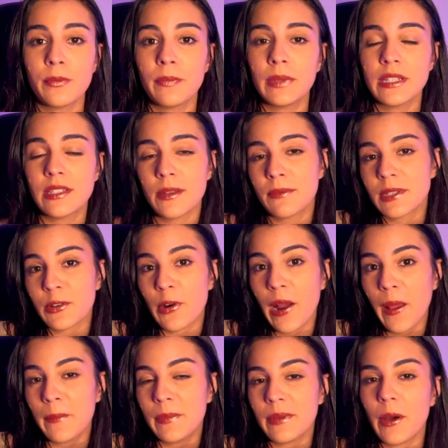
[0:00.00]
please
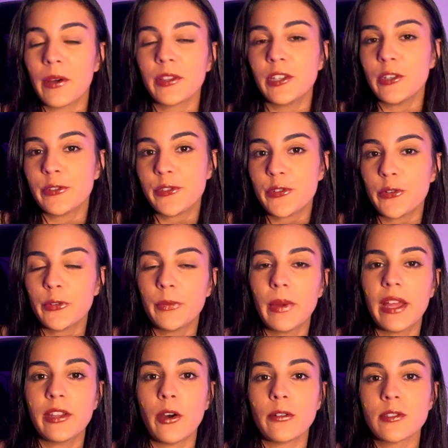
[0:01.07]
subscribe on YouTube
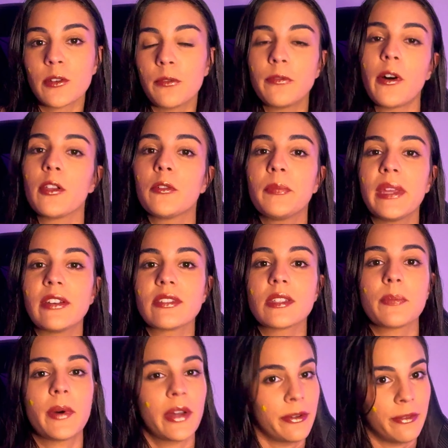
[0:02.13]
and also follow me on
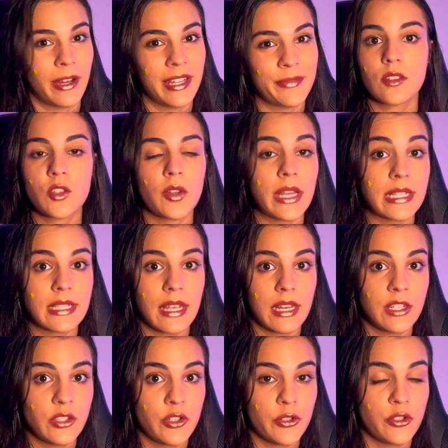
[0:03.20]
Spotify. So let's get
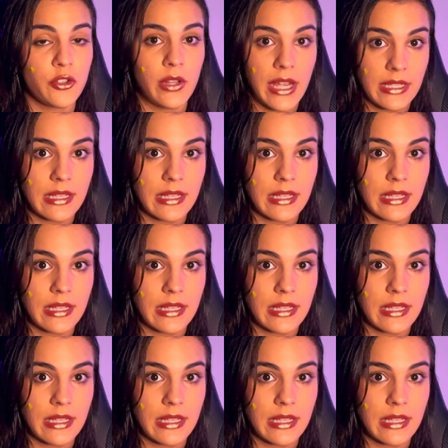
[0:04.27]
into today's